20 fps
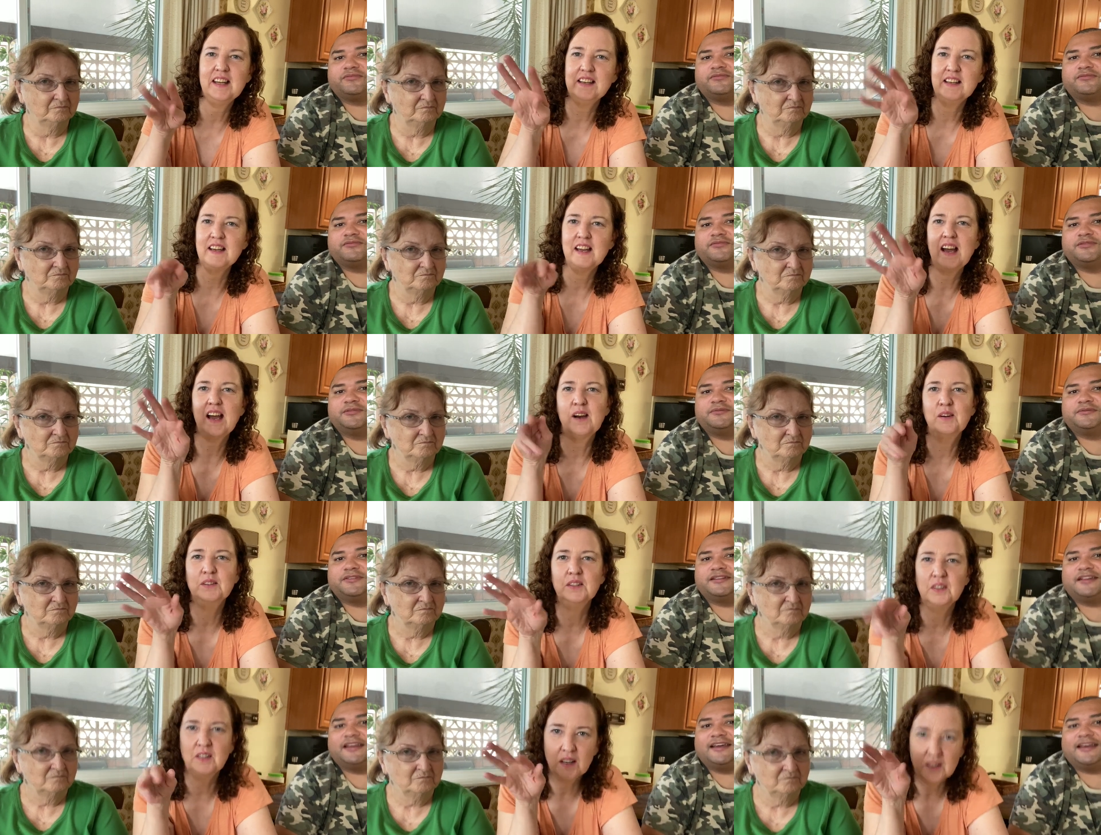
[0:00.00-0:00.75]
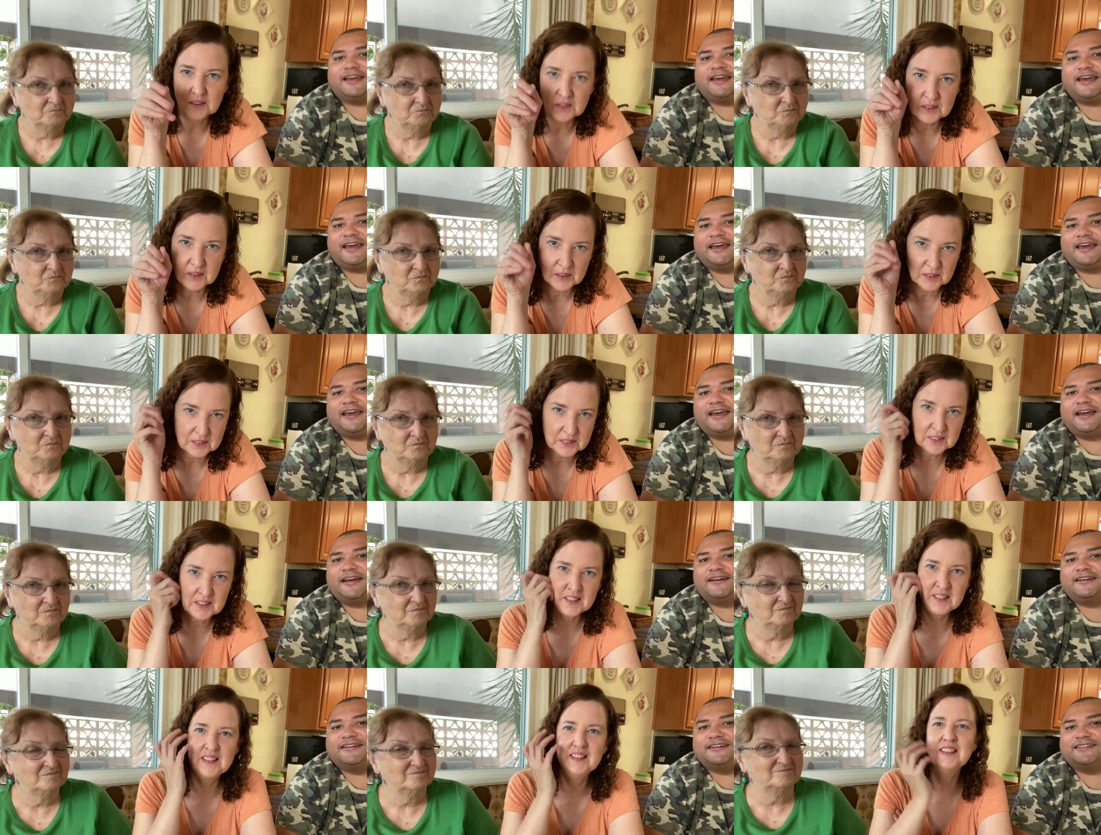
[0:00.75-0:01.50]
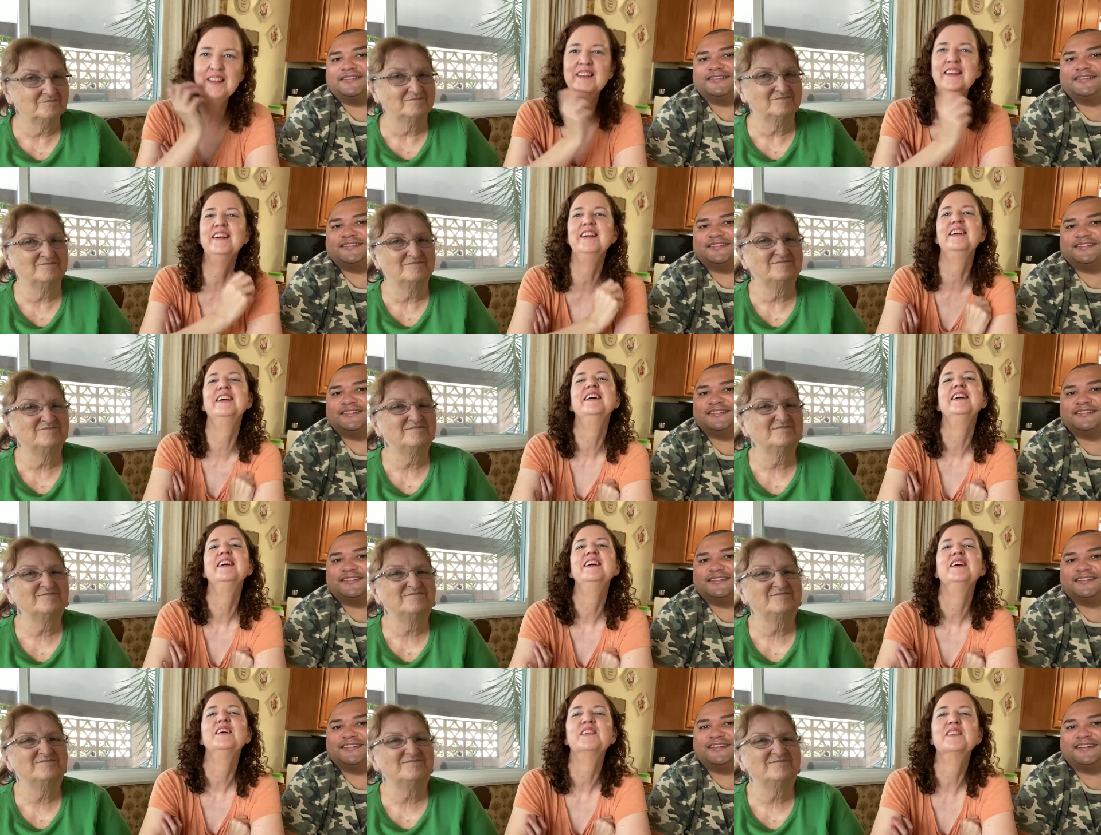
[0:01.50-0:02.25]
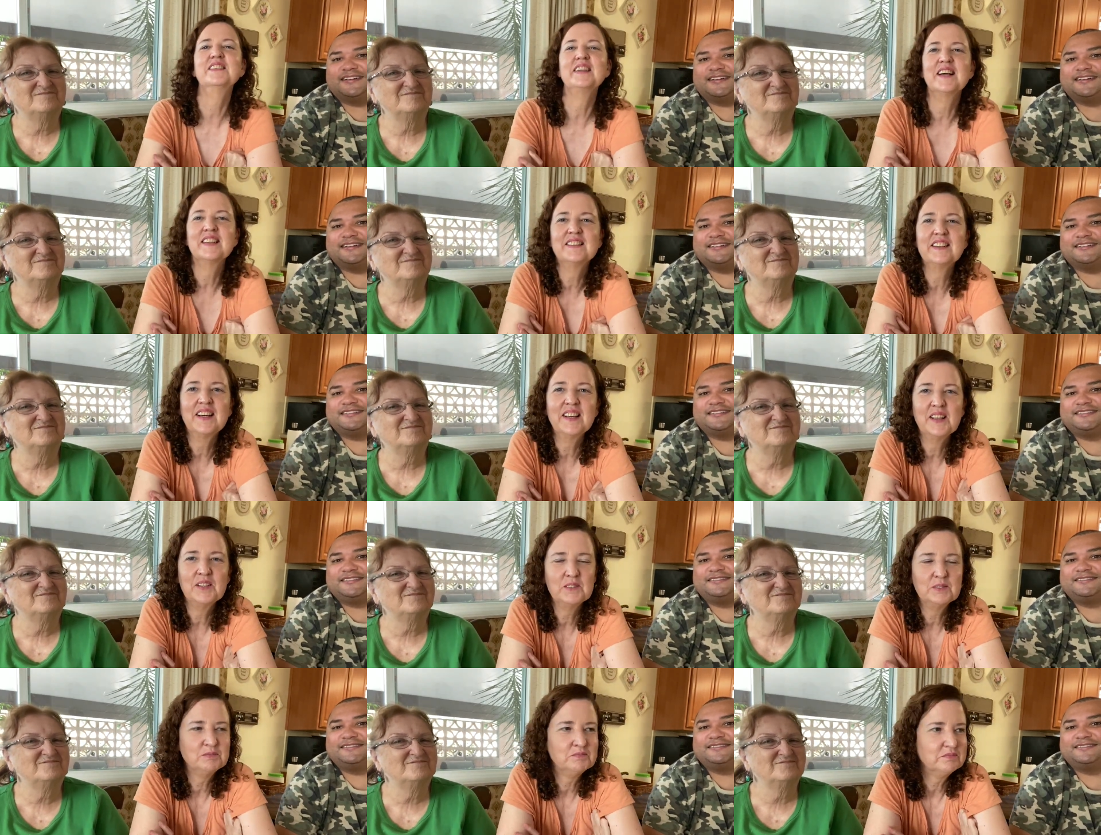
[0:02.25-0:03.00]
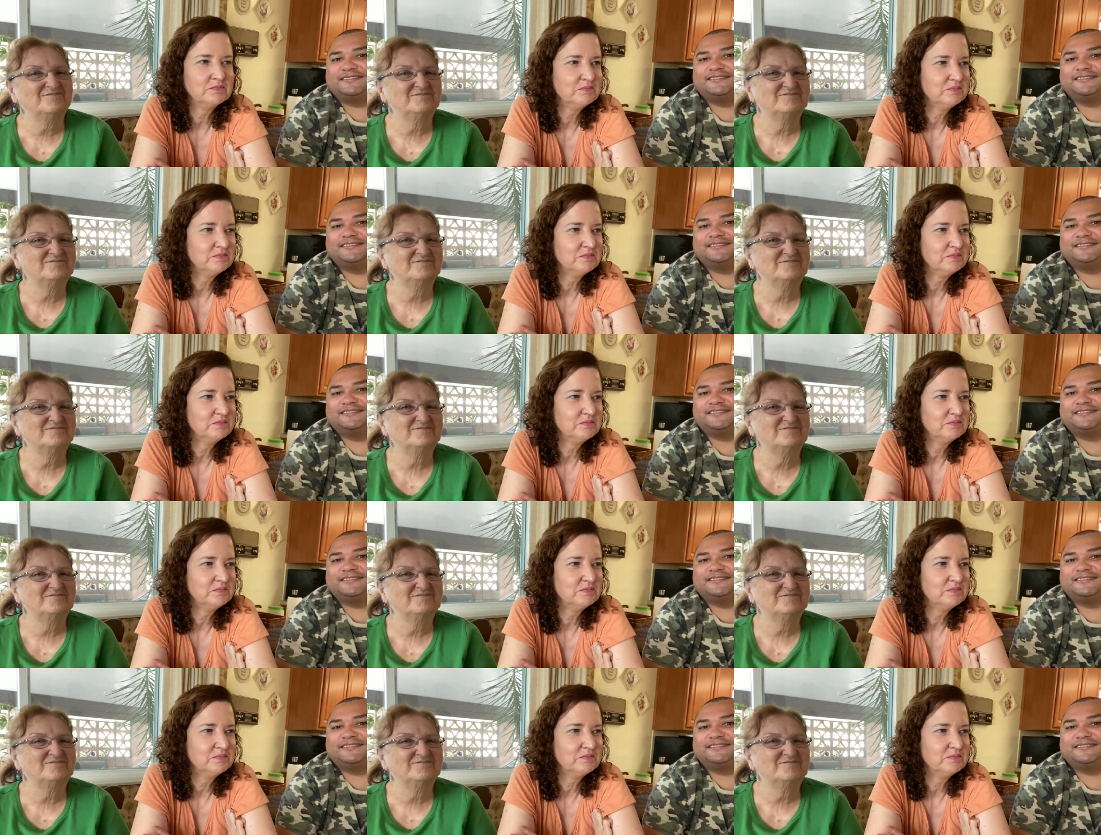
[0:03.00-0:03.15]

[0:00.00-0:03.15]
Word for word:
Speaker 1: hey, how are you, how are you? We're not live.